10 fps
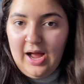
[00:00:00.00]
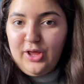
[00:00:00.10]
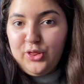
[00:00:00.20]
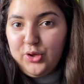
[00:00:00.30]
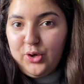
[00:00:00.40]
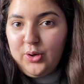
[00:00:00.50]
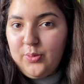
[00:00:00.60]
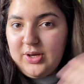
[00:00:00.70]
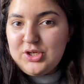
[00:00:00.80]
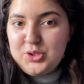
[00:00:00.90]
thought
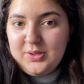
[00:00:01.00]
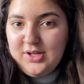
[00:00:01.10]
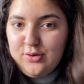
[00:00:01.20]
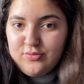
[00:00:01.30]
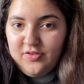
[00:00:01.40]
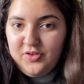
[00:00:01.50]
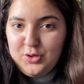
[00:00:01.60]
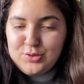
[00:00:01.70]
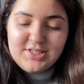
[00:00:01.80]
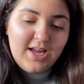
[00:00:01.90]
we could do a little
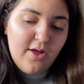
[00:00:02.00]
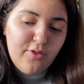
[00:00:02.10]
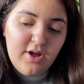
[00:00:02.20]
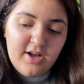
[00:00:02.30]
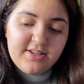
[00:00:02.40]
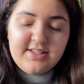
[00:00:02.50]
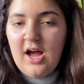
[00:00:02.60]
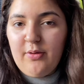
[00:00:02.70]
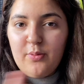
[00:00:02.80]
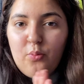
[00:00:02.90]
review together, see
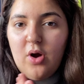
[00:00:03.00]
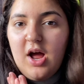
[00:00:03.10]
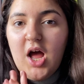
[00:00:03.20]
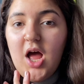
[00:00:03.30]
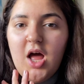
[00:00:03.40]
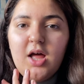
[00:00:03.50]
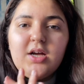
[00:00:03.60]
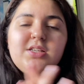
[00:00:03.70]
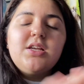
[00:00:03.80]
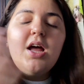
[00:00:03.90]
how it
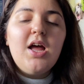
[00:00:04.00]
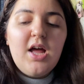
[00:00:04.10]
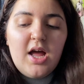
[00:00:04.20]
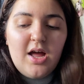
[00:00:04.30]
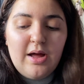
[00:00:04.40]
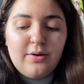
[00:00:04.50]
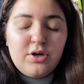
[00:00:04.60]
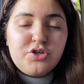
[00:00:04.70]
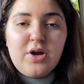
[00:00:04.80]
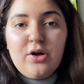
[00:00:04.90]
works. I'm going
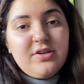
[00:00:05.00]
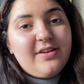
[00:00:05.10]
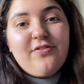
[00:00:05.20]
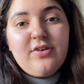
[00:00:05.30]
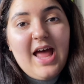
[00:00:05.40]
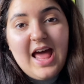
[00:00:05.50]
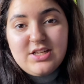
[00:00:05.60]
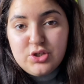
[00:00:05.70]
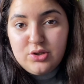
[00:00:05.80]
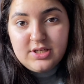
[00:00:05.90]
to try all the different
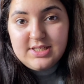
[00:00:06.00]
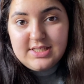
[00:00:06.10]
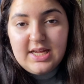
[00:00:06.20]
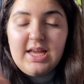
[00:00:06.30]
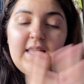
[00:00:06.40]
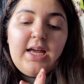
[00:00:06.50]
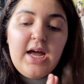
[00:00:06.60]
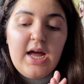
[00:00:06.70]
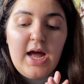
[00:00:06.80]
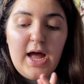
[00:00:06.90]
heads so you can see,
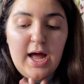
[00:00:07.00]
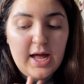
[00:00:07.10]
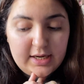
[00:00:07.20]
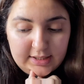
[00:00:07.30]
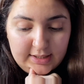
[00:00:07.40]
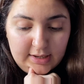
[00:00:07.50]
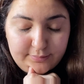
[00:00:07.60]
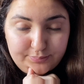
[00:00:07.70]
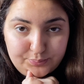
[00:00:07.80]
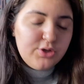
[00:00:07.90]
and yeah.
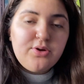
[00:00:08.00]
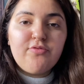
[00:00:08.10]
So I've